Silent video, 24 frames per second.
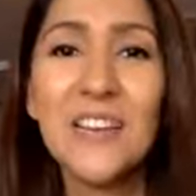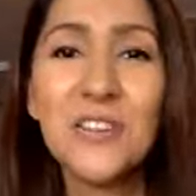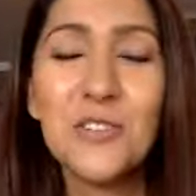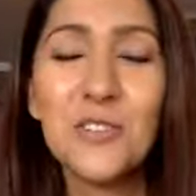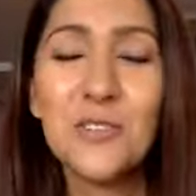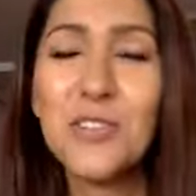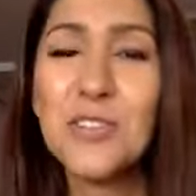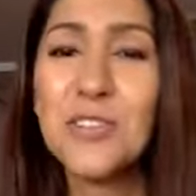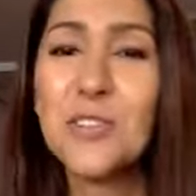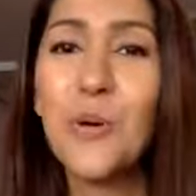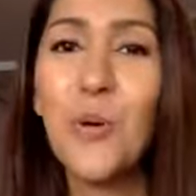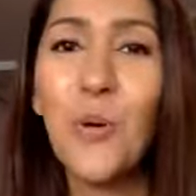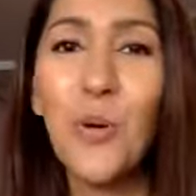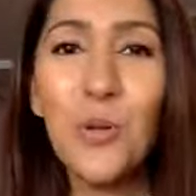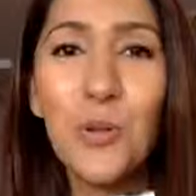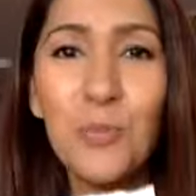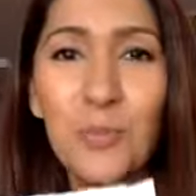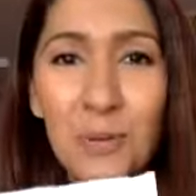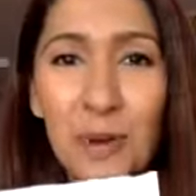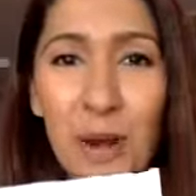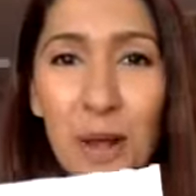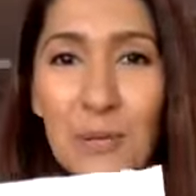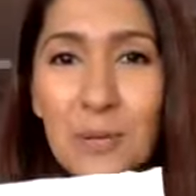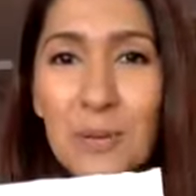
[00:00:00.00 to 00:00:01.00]
to this whole
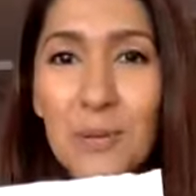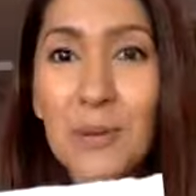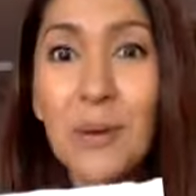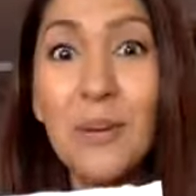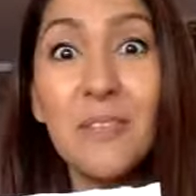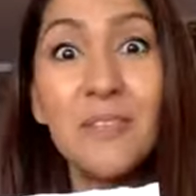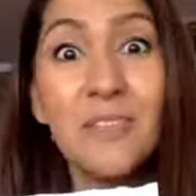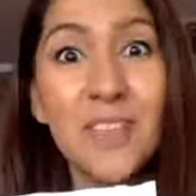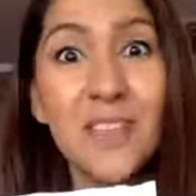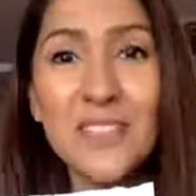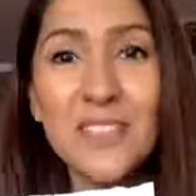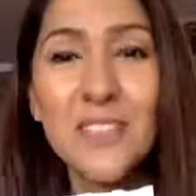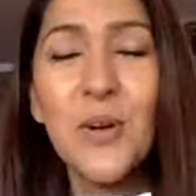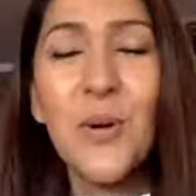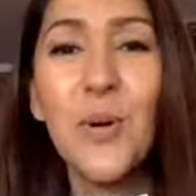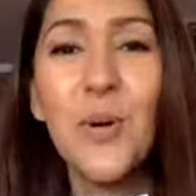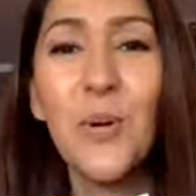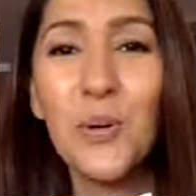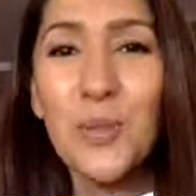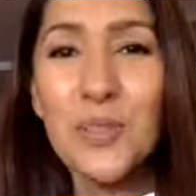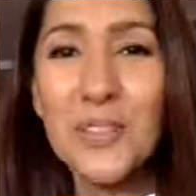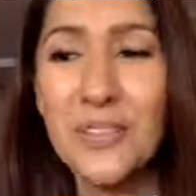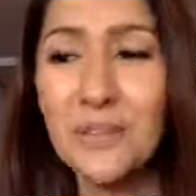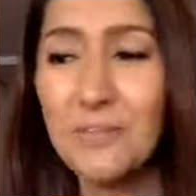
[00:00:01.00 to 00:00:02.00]
problem of there's a
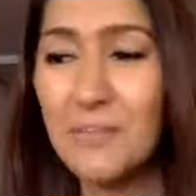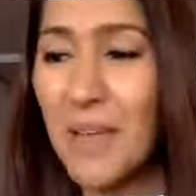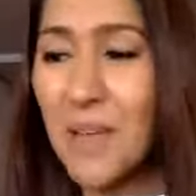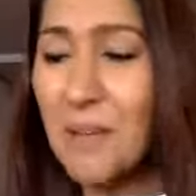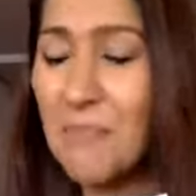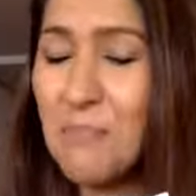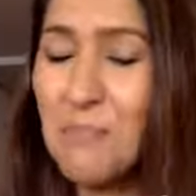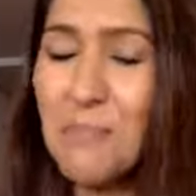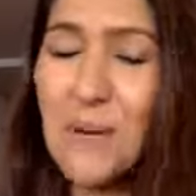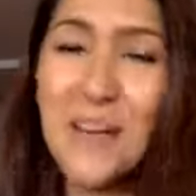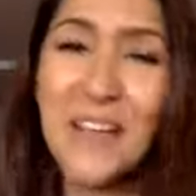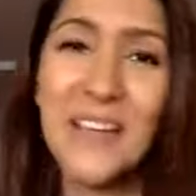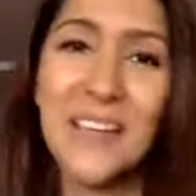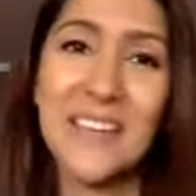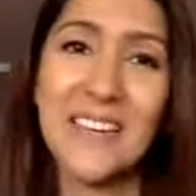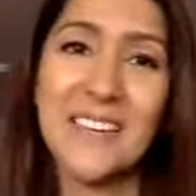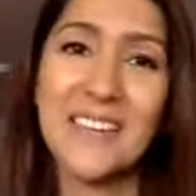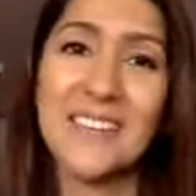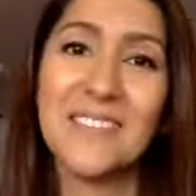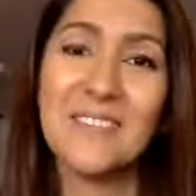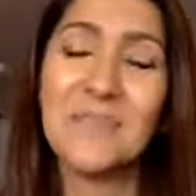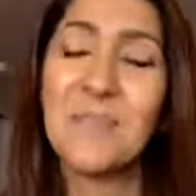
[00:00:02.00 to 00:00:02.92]
hole in my bucket.